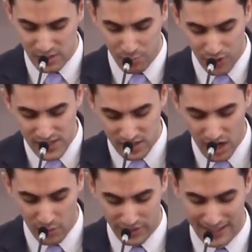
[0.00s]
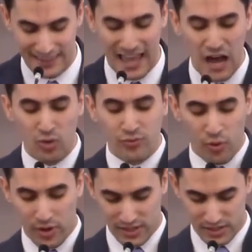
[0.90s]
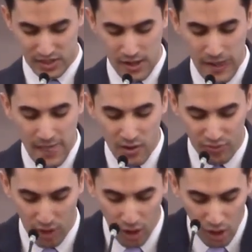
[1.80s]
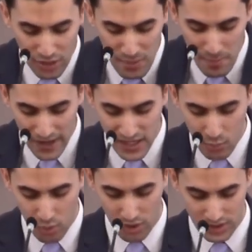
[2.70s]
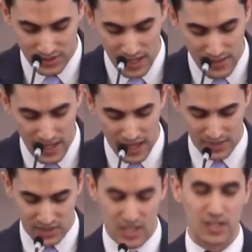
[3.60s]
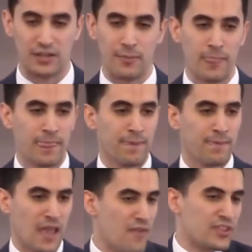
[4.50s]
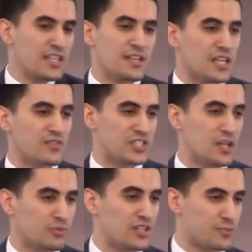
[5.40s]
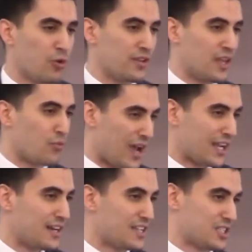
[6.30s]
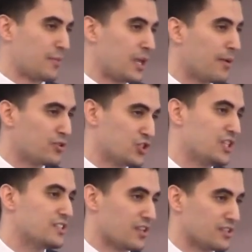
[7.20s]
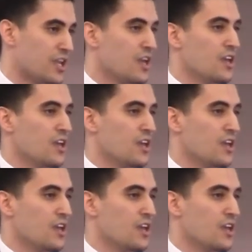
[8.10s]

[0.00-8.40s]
and praise God with a loud voice for all the mighty works that they had seen. Everything that they have seen up to this point, they recognize something about Jesus.